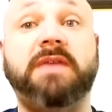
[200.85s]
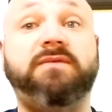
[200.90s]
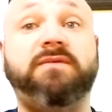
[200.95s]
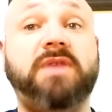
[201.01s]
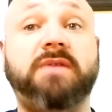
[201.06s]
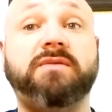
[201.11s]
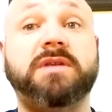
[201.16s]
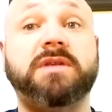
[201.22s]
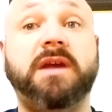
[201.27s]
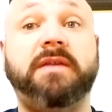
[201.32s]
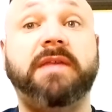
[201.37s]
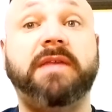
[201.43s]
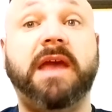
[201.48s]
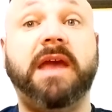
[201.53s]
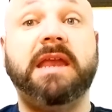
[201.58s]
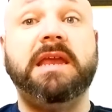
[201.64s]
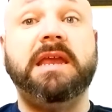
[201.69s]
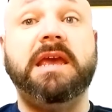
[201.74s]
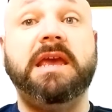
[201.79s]
They've never done
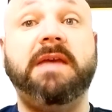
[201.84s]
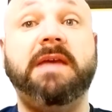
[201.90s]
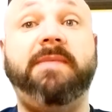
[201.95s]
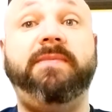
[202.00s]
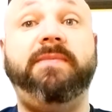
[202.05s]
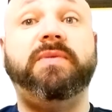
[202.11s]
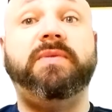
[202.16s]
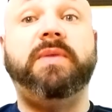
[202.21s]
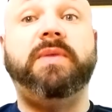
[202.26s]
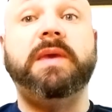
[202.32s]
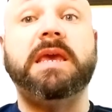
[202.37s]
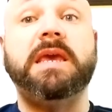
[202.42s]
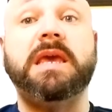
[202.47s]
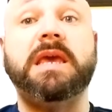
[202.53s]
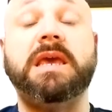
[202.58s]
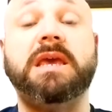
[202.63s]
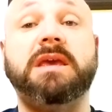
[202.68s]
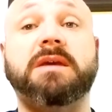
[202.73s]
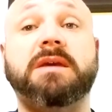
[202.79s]
that in
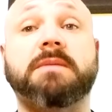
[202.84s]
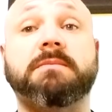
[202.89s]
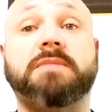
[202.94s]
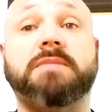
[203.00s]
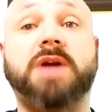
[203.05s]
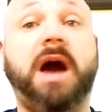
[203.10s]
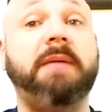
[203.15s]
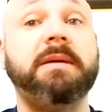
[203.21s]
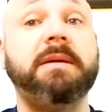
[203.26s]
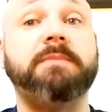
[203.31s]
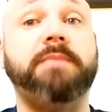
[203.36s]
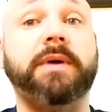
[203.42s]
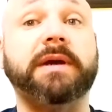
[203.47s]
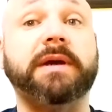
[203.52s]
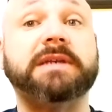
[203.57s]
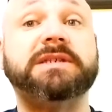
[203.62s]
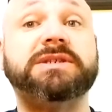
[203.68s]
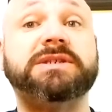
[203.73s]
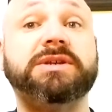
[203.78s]
the comic
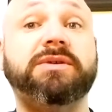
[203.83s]
books,